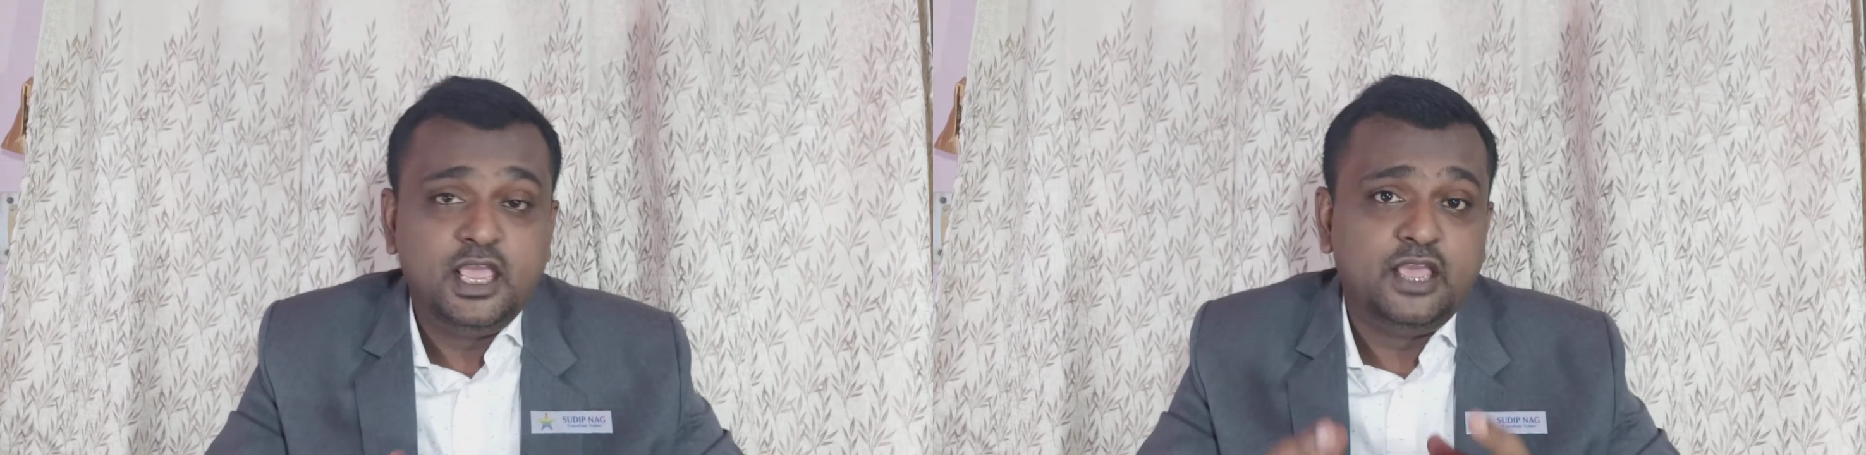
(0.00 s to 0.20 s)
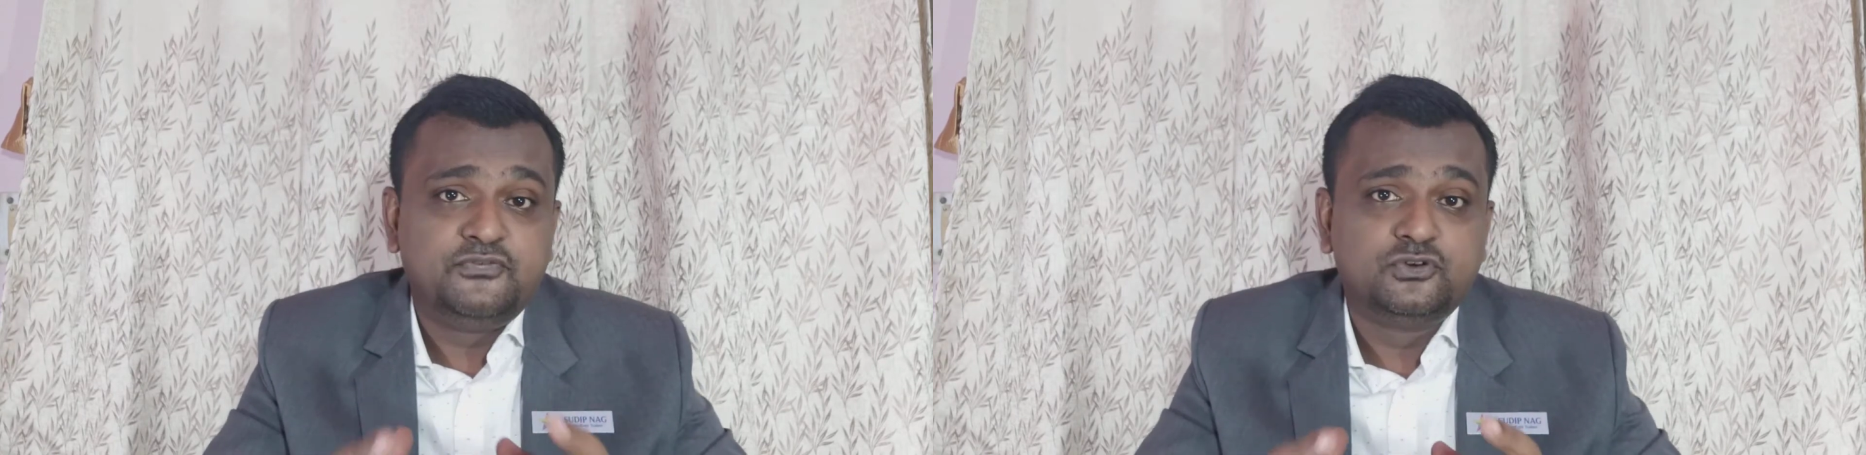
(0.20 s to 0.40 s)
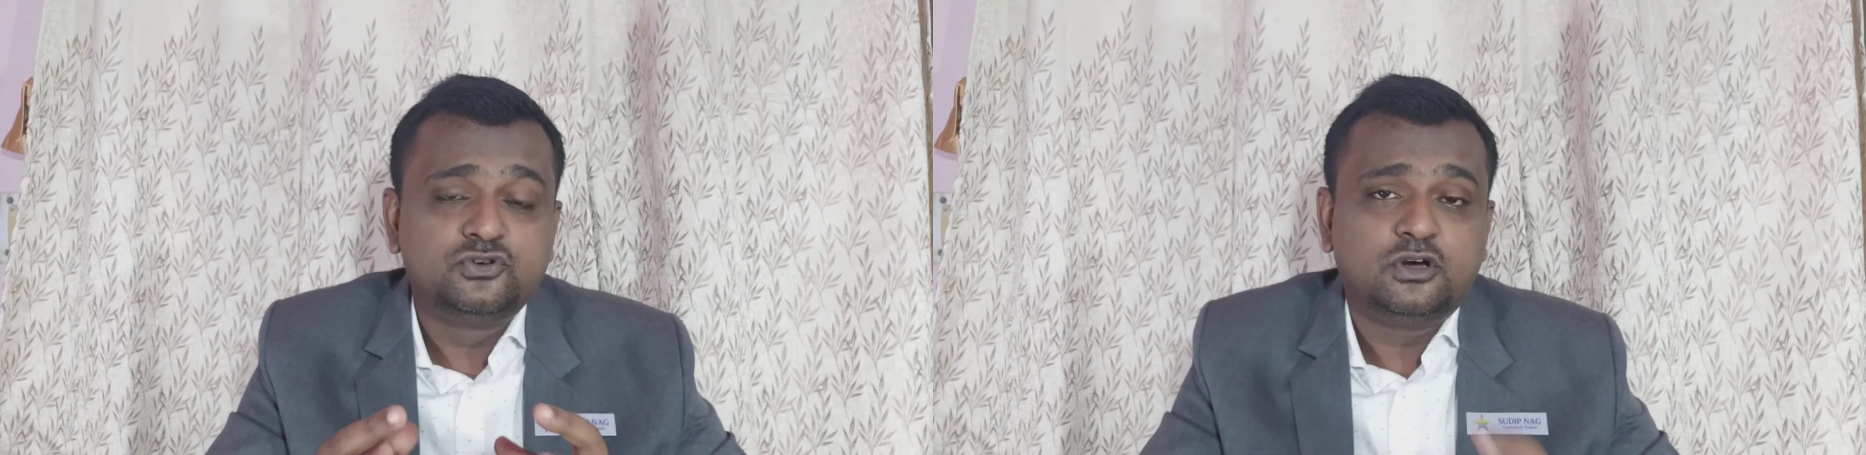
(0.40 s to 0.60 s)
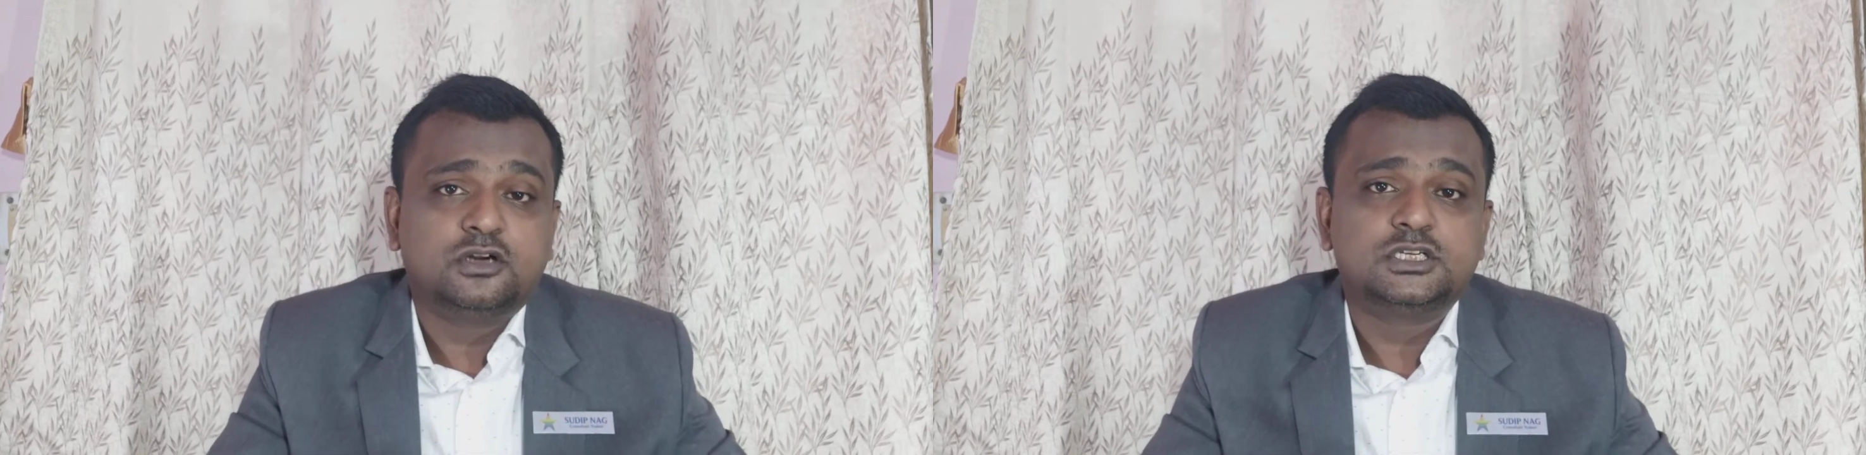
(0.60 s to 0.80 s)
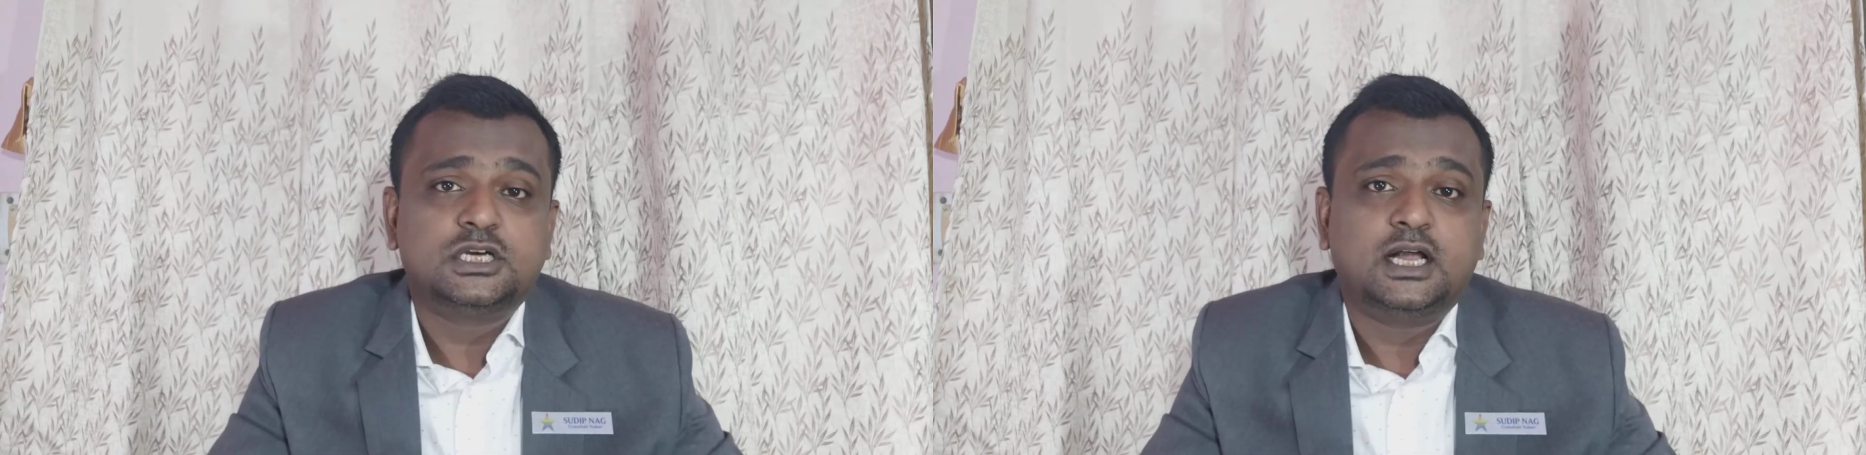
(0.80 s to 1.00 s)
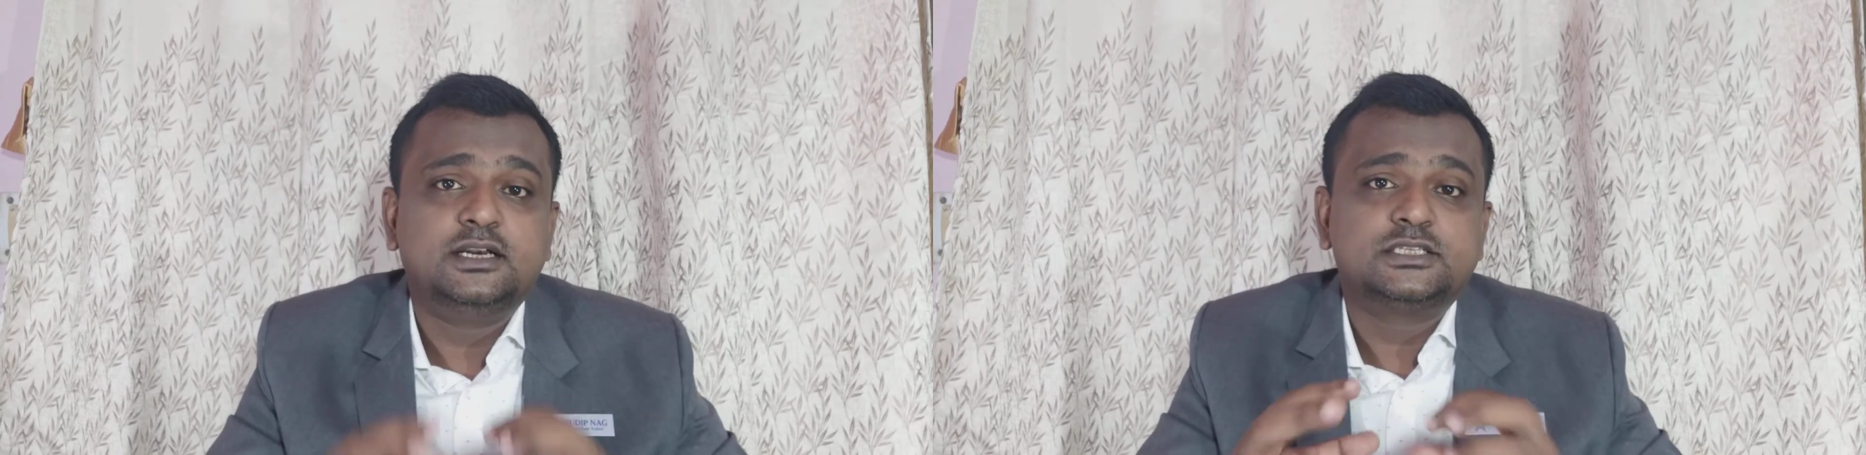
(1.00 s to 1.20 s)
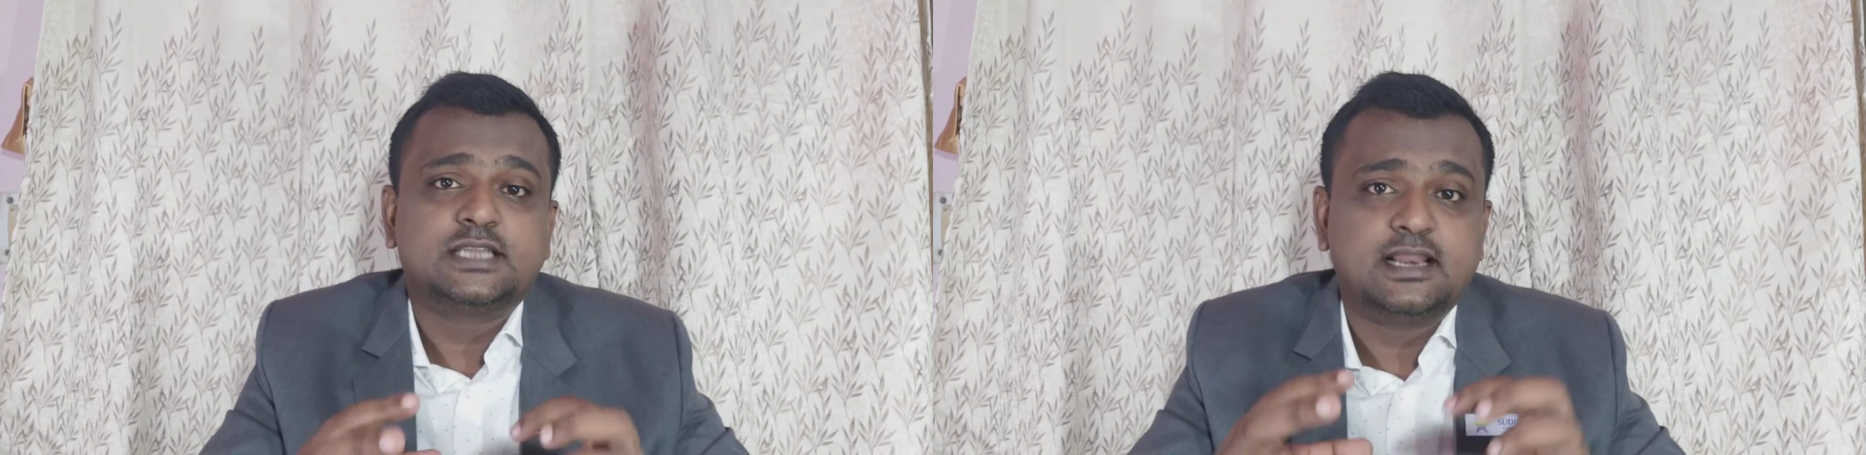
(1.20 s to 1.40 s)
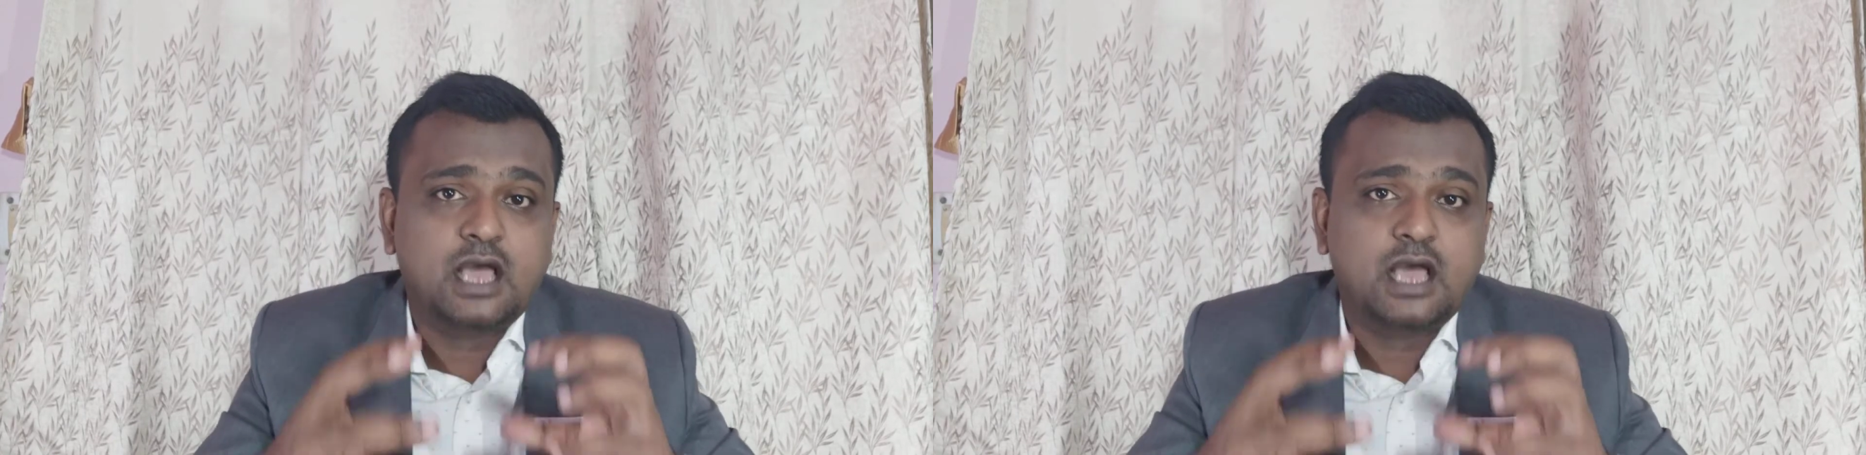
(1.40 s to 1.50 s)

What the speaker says: if you do not understand